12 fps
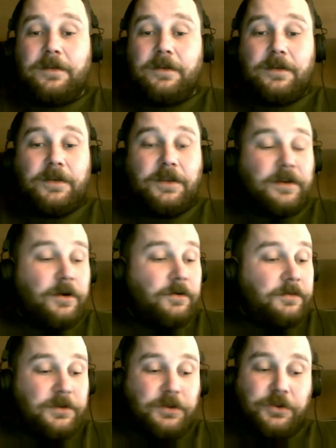You know,
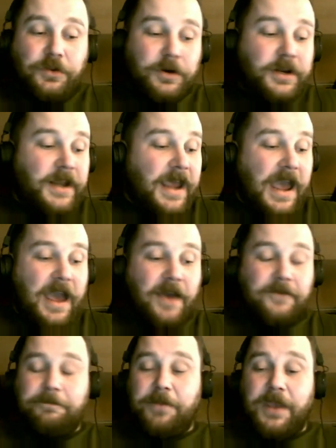you're going to
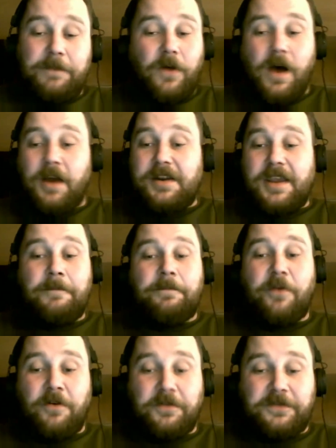have people on
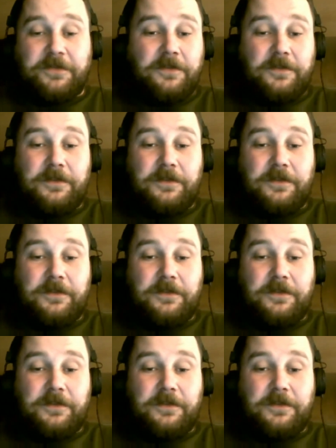impulse